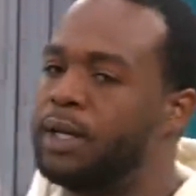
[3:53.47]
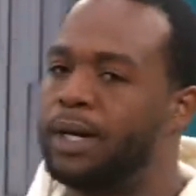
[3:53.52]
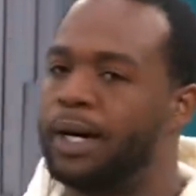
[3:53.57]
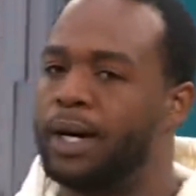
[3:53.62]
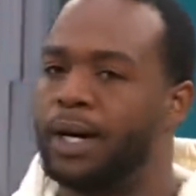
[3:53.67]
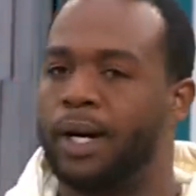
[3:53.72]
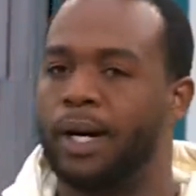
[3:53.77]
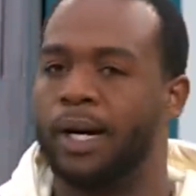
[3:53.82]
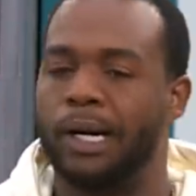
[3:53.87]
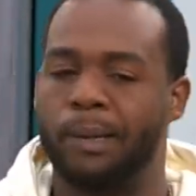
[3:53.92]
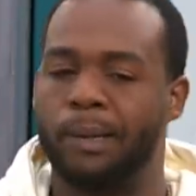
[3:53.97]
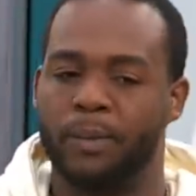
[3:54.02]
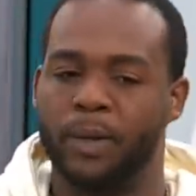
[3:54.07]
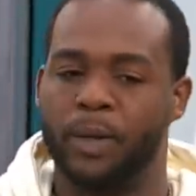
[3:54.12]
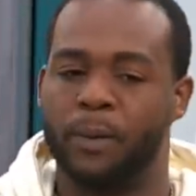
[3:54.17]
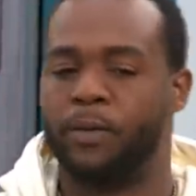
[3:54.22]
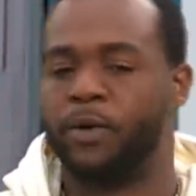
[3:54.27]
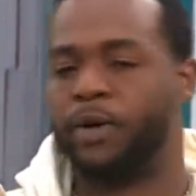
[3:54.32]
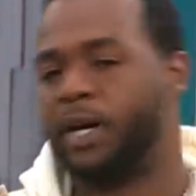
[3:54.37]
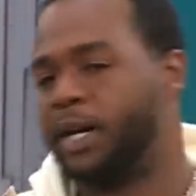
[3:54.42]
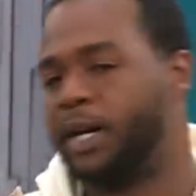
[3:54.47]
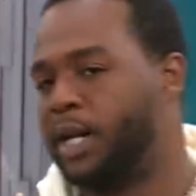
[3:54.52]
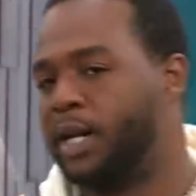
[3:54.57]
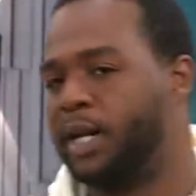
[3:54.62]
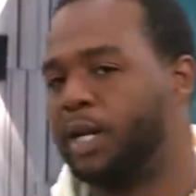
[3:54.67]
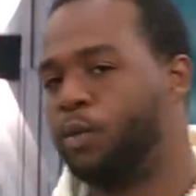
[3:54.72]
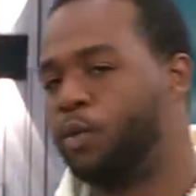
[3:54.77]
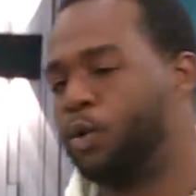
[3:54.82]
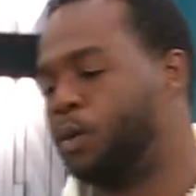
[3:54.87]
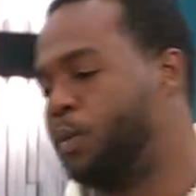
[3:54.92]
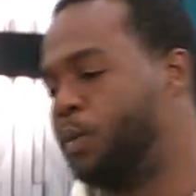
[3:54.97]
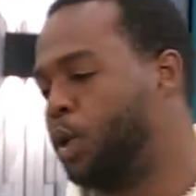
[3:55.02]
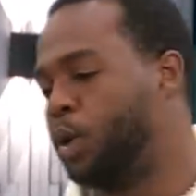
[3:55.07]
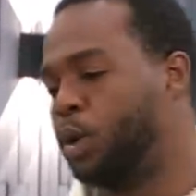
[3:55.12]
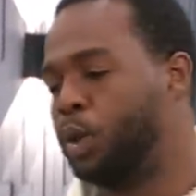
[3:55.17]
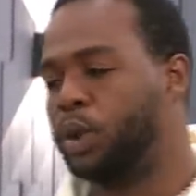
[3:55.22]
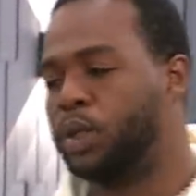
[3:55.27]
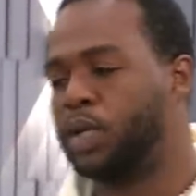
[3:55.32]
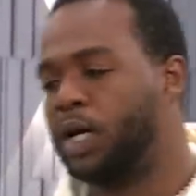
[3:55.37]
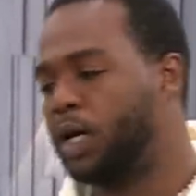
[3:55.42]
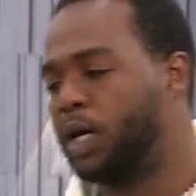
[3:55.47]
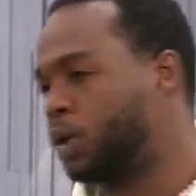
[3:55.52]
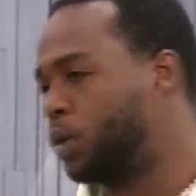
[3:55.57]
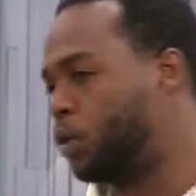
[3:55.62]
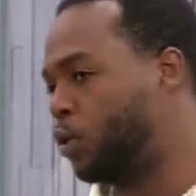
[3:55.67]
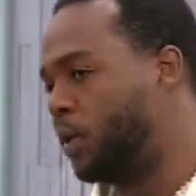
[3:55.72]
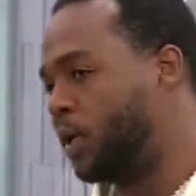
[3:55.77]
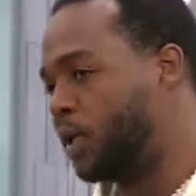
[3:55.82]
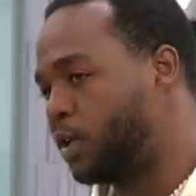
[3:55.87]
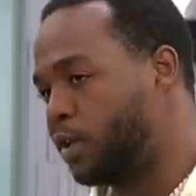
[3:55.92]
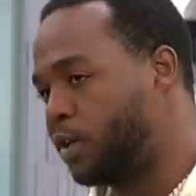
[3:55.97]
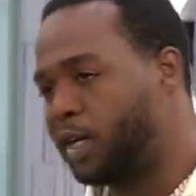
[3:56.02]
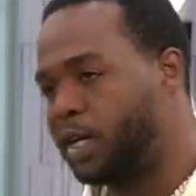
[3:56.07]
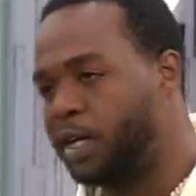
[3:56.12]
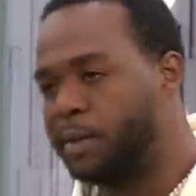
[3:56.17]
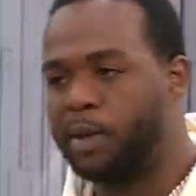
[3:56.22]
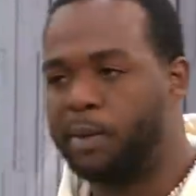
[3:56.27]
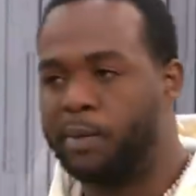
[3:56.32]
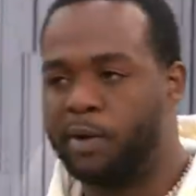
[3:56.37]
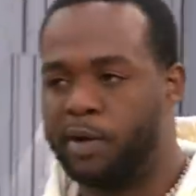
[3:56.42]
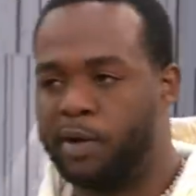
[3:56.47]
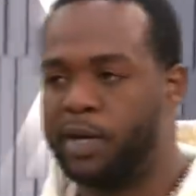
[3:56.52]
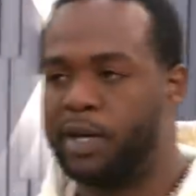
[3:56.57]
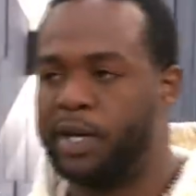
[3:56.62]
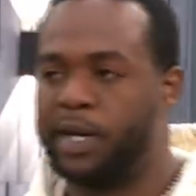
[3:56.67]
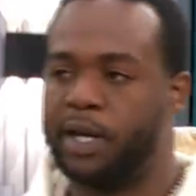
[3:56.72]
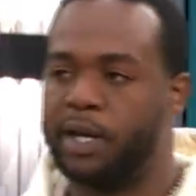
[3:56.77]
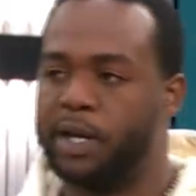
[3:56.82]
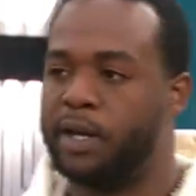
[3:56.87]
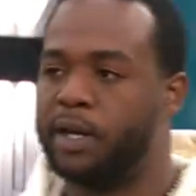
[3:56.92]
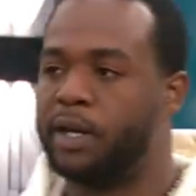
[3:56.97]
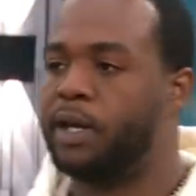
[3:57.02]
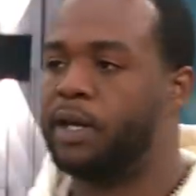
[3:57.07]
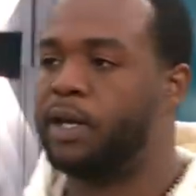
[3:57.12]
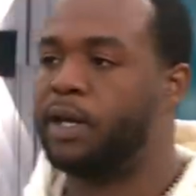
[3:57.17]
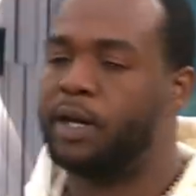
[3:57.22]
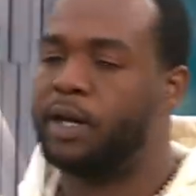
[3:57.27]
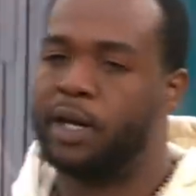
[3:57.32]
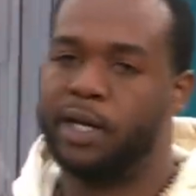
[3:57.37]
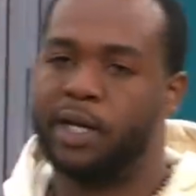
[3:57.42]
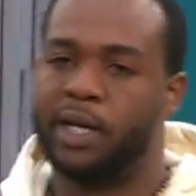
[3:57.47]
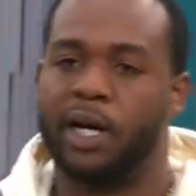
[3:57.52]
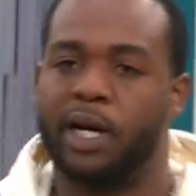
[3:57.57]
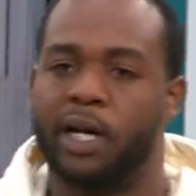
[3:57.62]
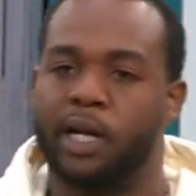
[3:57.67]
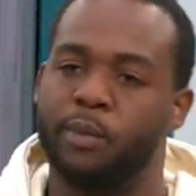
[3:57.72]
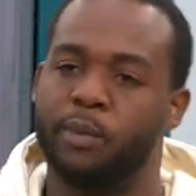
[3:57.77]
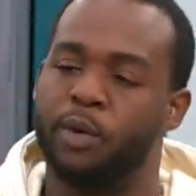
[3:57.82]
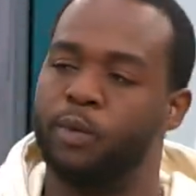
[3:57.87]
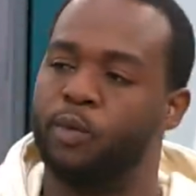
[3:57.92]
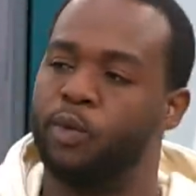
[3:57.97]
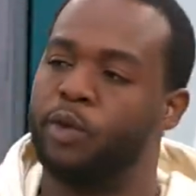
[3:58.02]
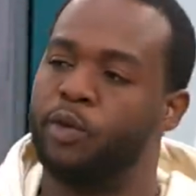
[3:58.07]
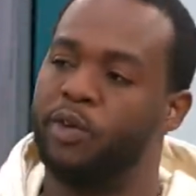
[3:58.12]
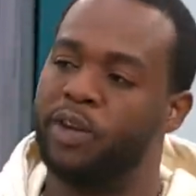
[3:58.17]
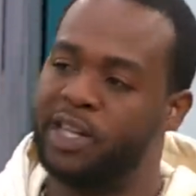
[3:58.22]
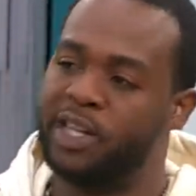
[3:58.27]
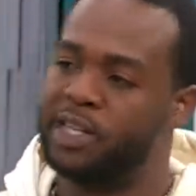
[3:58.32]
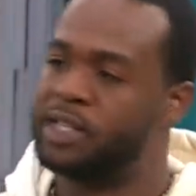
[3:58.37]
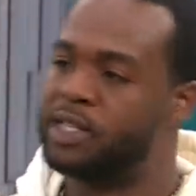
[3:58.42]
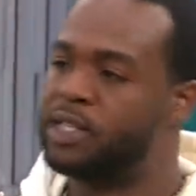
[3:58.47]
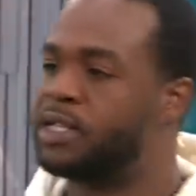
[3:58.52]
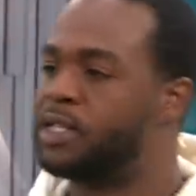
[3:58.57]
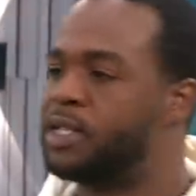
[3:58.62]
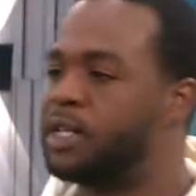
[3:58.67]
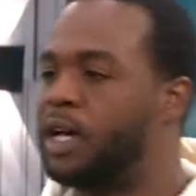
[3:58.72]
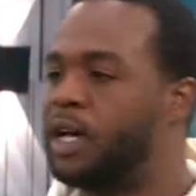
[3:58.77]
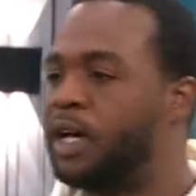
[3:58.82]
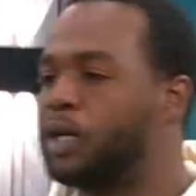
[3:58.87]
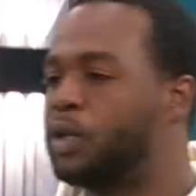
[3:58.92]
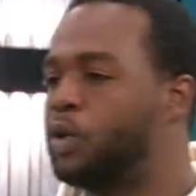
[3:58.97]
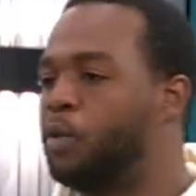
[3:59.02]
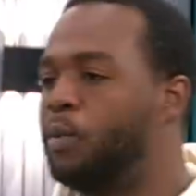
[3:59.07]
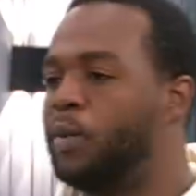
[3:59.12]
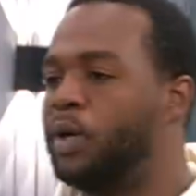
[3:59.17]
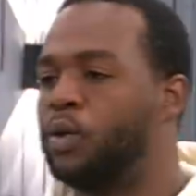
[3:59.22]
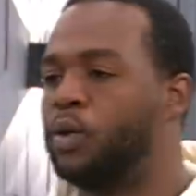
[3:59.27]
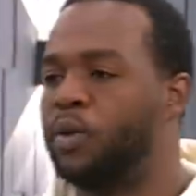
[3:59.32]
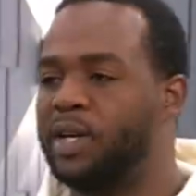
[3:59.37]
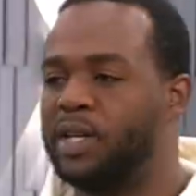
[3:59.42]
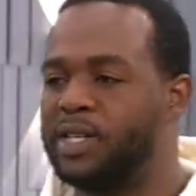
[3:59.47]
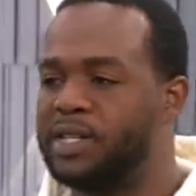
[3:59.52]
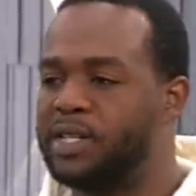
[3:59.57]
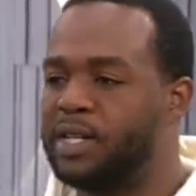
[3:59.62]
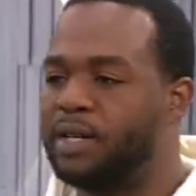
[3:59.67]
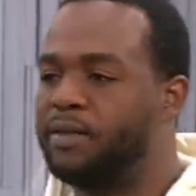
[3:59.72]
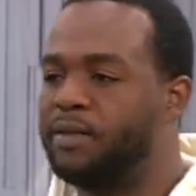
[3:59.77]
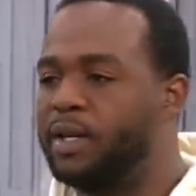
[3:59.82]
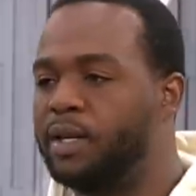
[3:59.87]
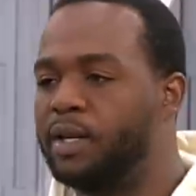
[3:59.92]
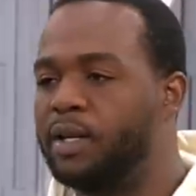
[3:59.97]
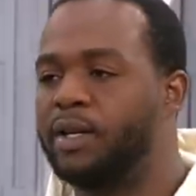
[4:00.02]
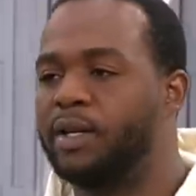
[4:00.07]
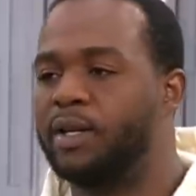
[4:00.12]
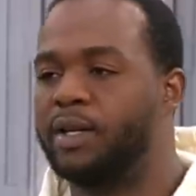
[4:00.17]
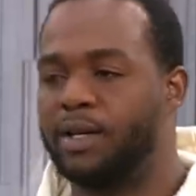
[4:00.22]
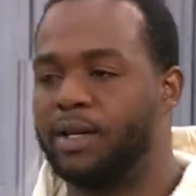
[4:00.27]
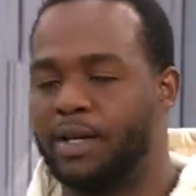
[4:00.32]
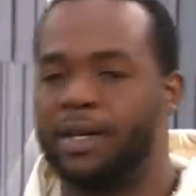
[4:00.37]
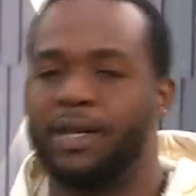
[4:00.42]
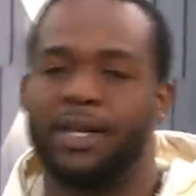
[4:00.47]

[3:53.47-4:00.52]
Um, the prayer the link will be out October third on my birthday, mm-hmm. and the album will release yeah, October twenty-seventh. October, man, you're good youth, yeah.